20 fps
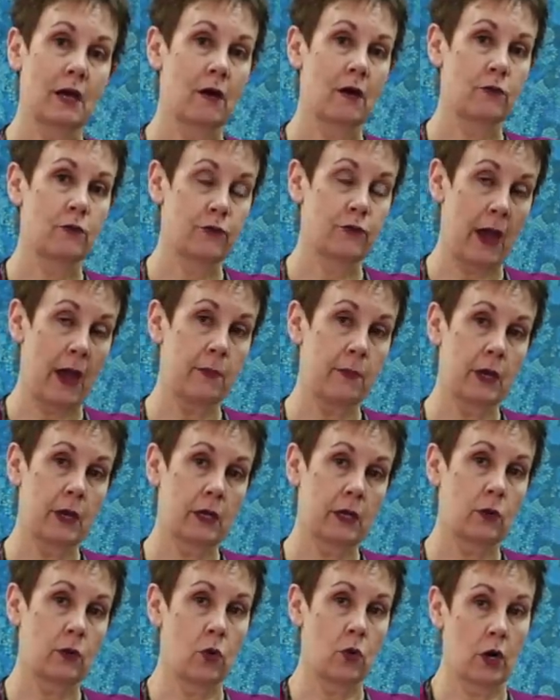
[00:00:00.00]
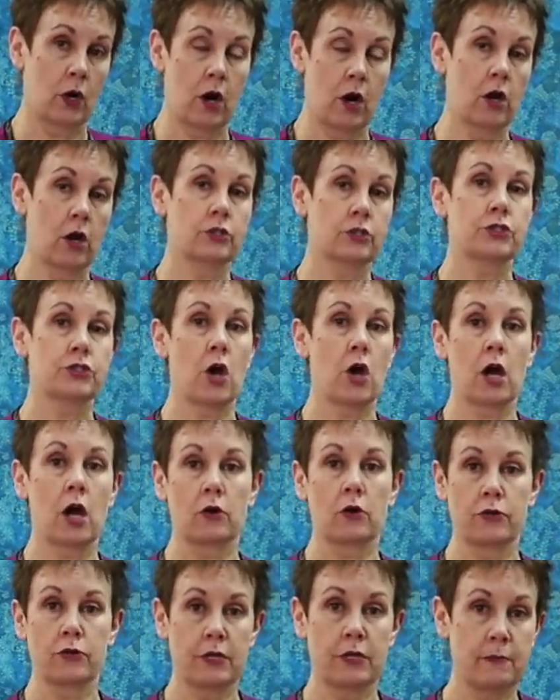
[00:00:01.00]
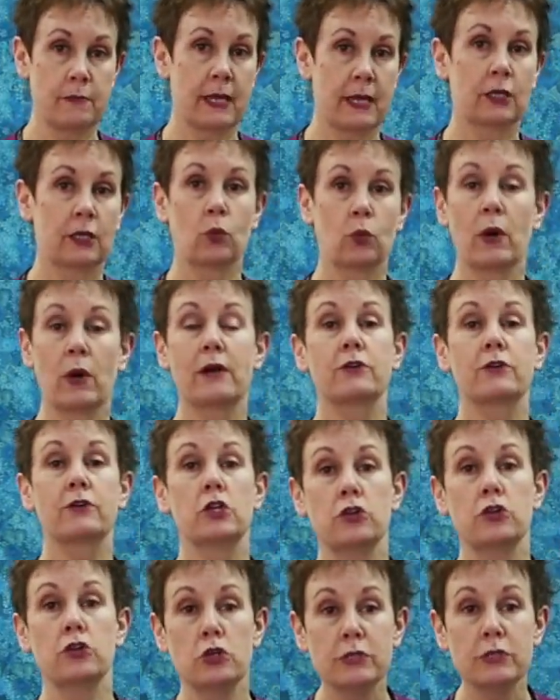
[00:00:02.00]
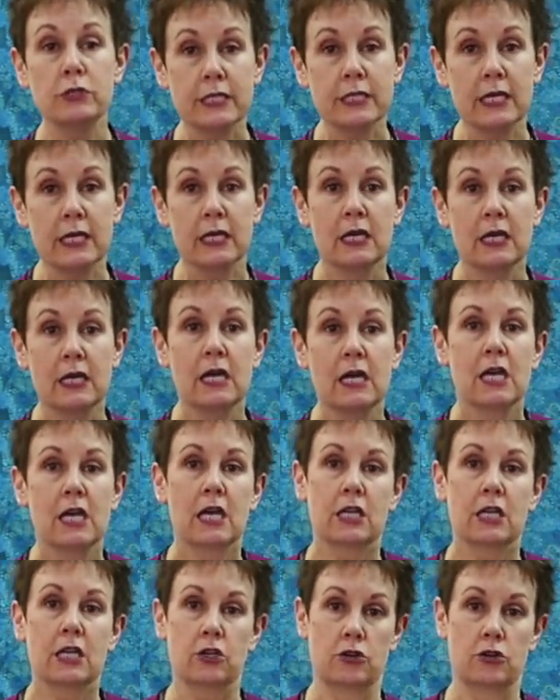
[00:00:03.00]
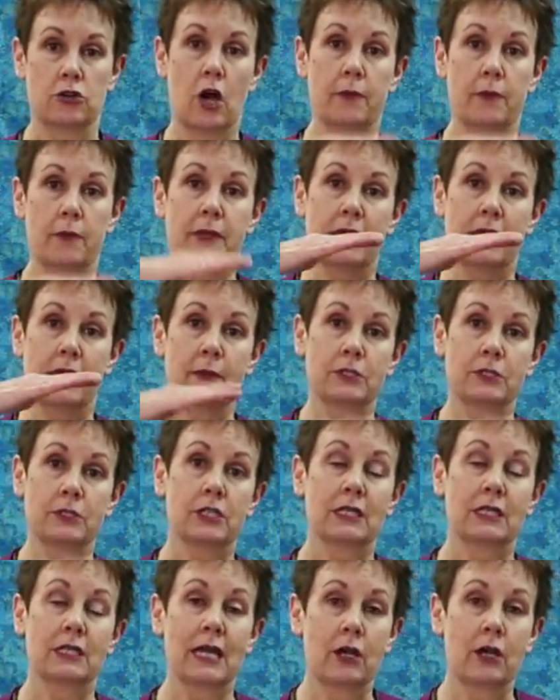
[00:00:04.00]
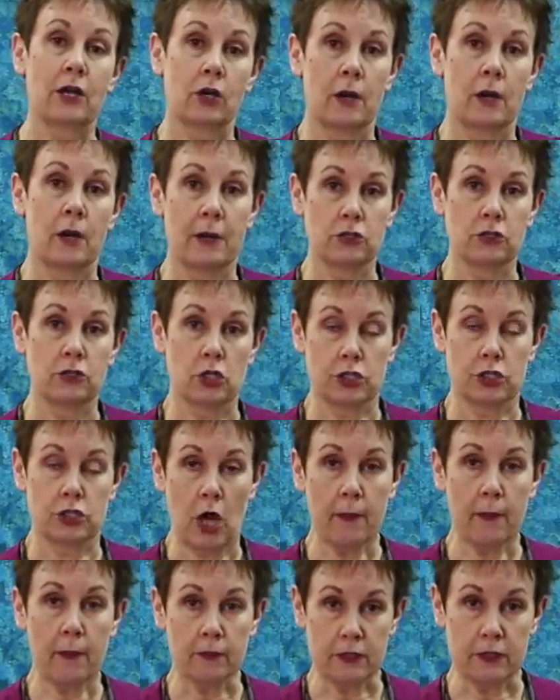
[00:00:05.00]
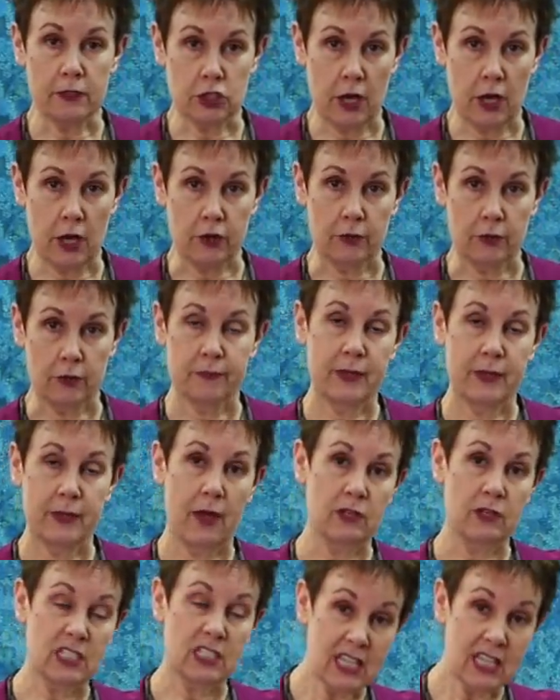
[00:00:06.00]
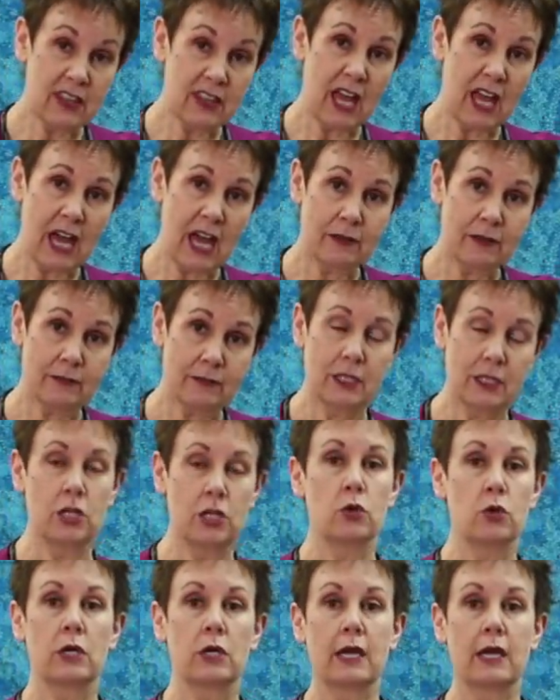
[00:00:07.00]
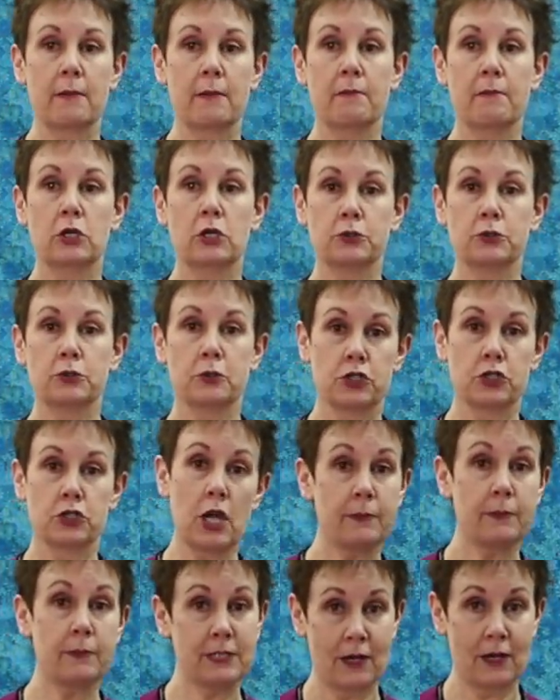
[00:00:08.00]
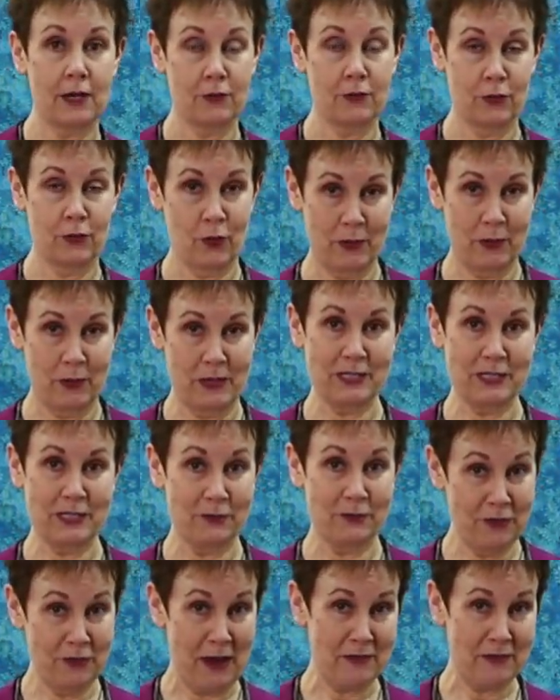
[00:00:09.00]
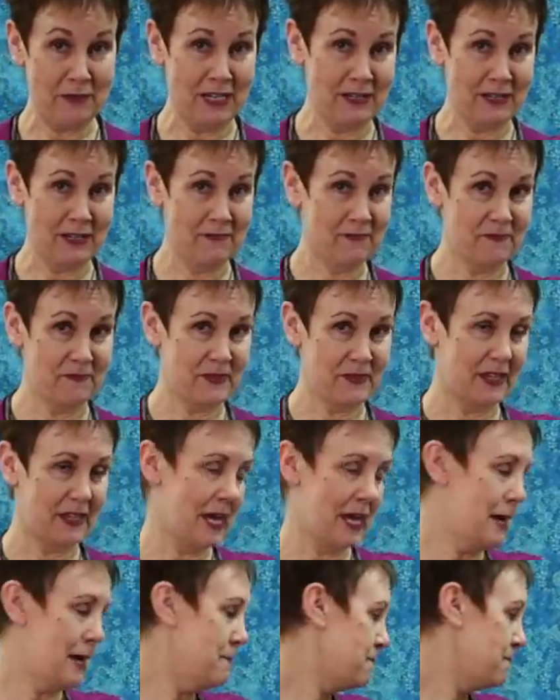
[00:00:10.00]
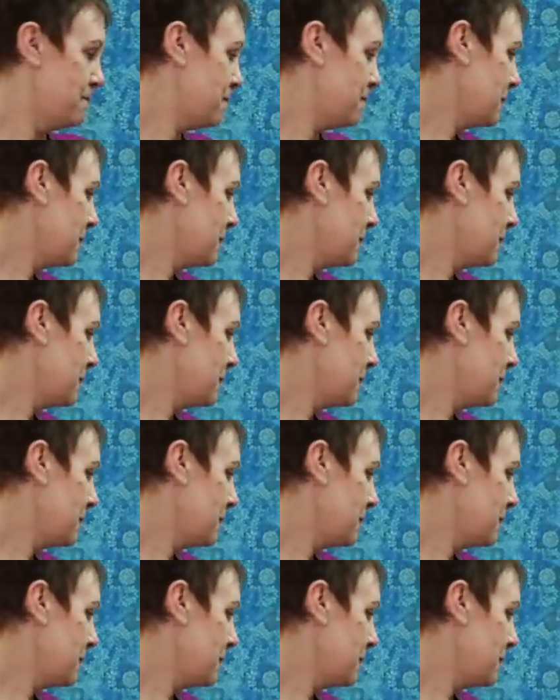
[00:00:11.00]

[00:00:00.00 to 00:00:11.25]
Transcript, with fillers: of fabric or cardstock or thin metal or whatever you're using. You're not being able to layer a bunch on top of each other. Having said that, you can get multiple shapes out of one piece of fabric. Okay,